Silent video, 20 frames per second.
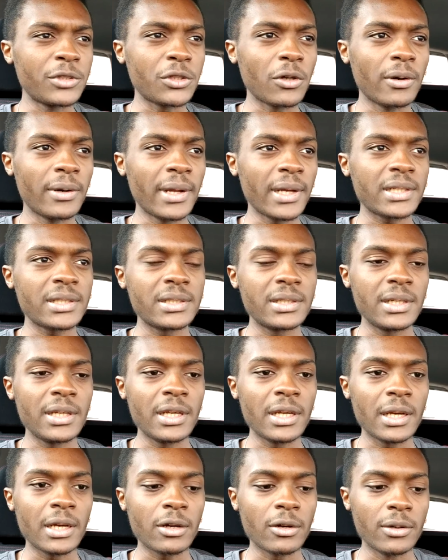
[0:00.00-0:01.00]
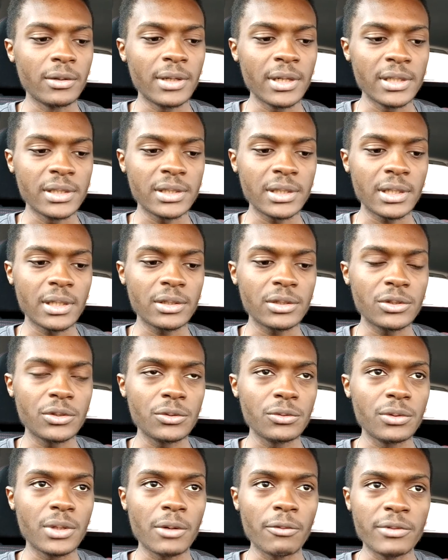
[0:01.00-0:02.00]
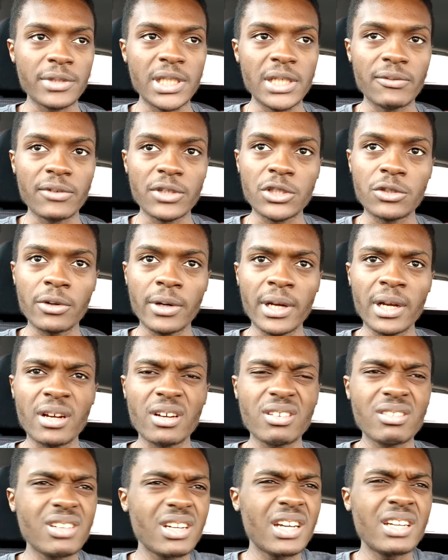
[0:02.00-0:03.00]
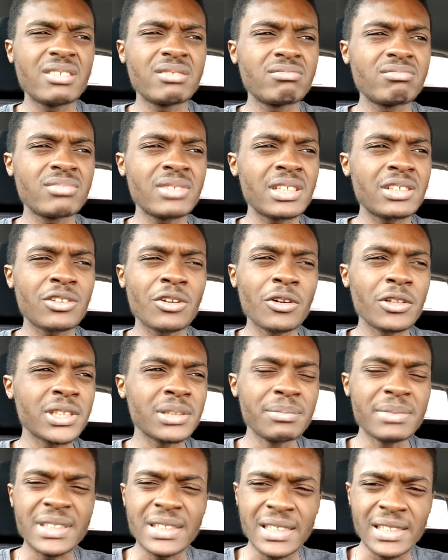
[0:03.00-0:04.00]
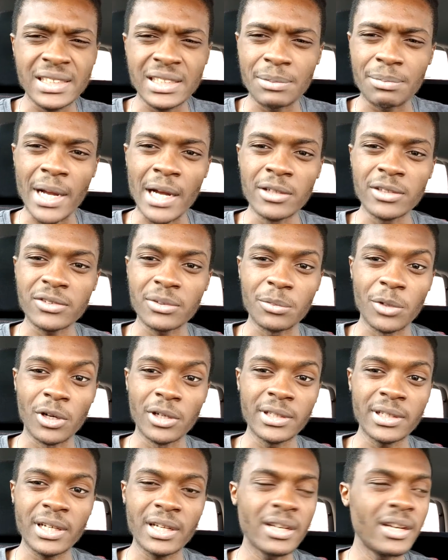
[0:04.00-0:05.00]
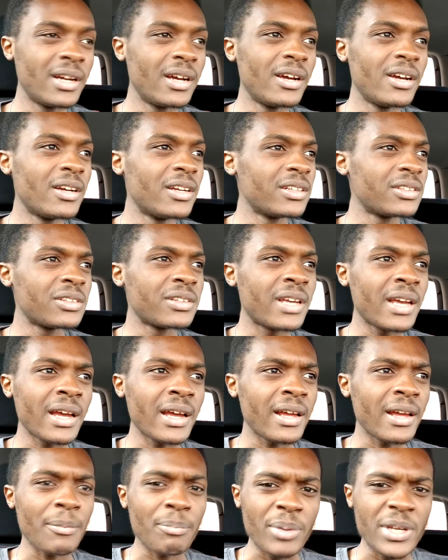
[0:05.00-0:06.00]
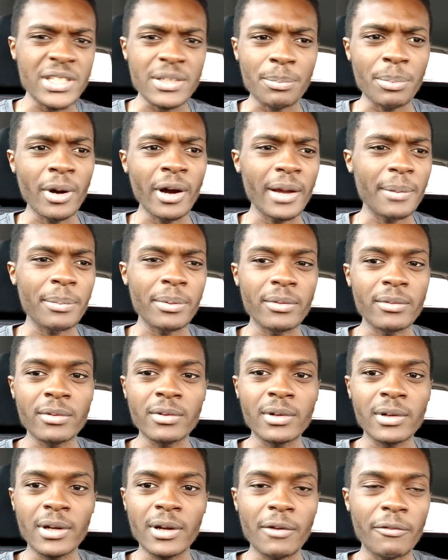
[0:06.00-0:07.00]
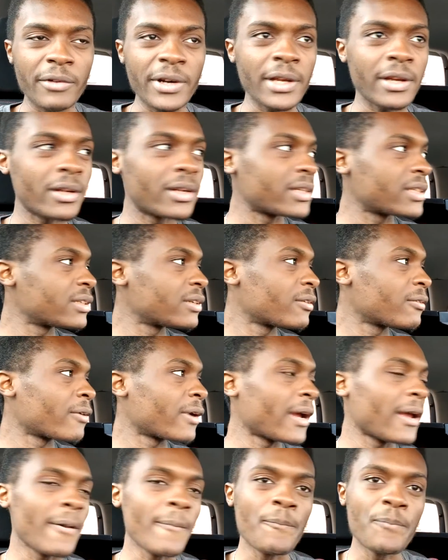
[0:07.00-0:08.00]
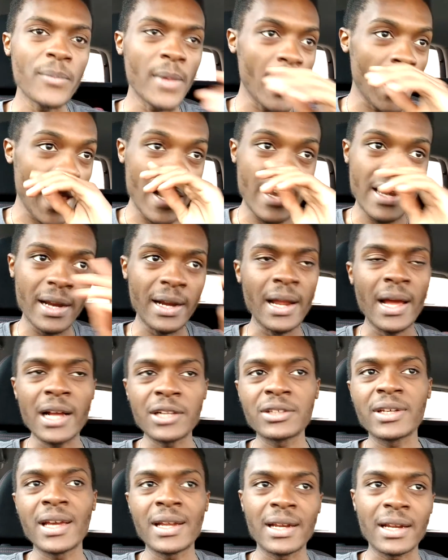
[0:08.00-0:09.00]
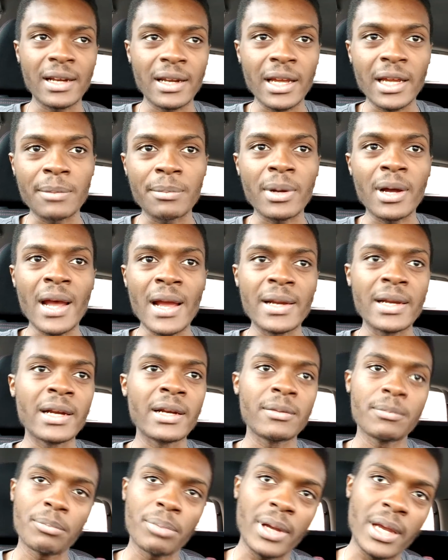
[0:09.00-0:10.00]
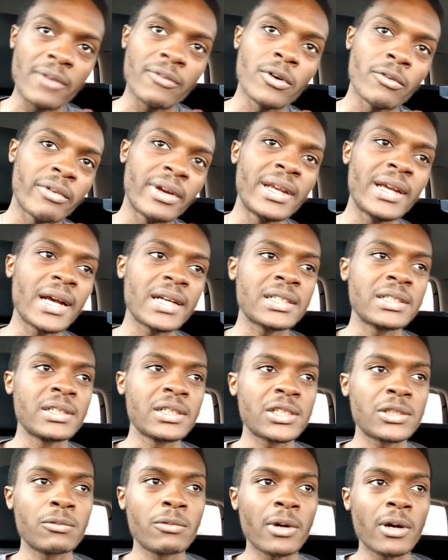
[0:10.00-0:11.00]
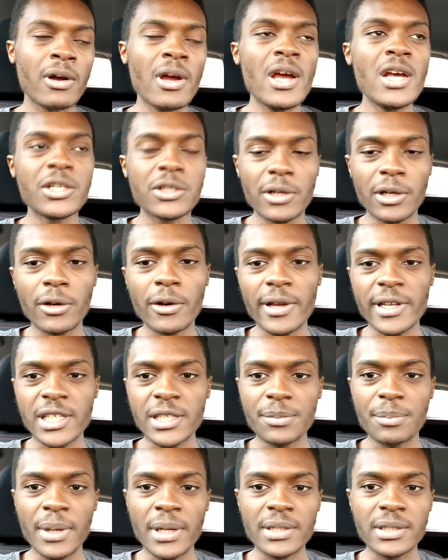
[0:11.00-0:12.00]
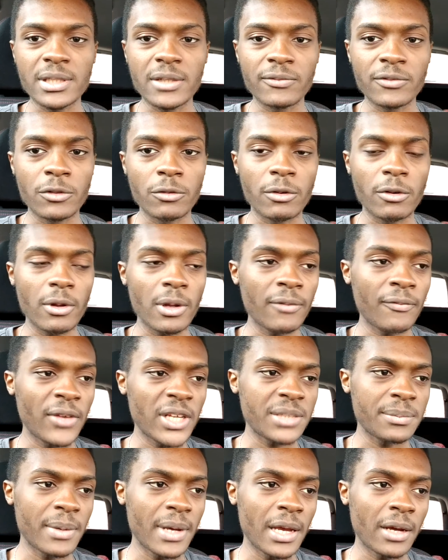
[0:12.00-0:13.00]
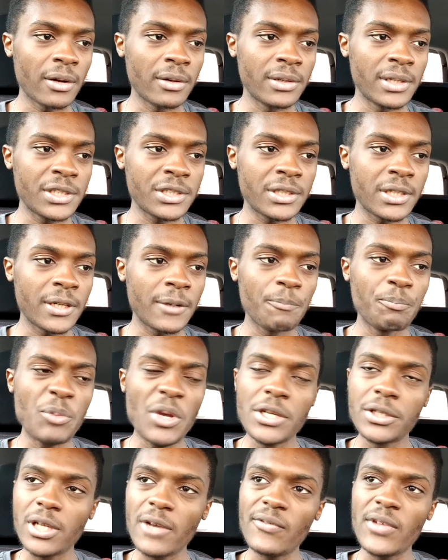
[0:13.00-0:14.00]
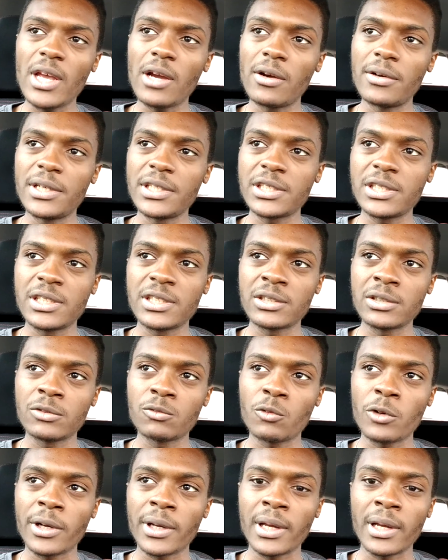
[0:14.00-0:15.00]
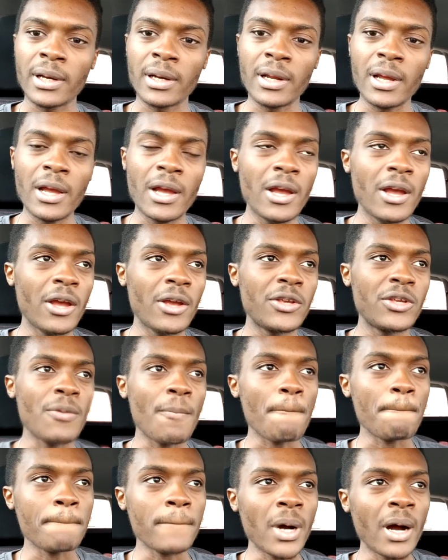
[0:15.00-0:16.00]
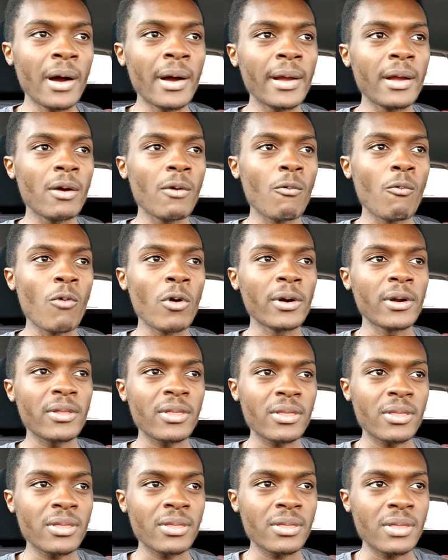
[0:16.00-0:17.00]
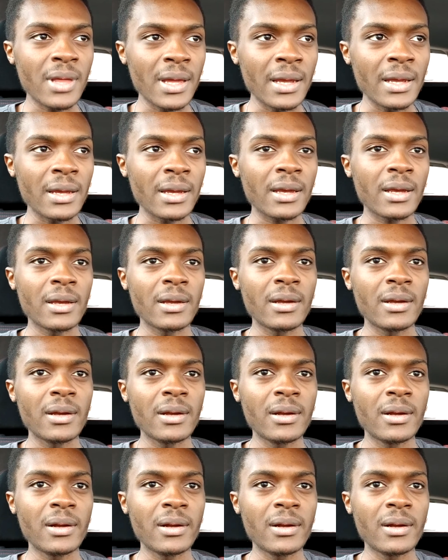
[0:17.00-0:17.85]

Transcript: which connects the condenser to the receiver dryer, and it cost me £60 from Honda to get a piece of pipe. Ridiculous, right? And then I had to get the labor and then pay for regassing as well, so it got expensive to fix my air conditioning. So if the air conditioner isn't working, you might want to think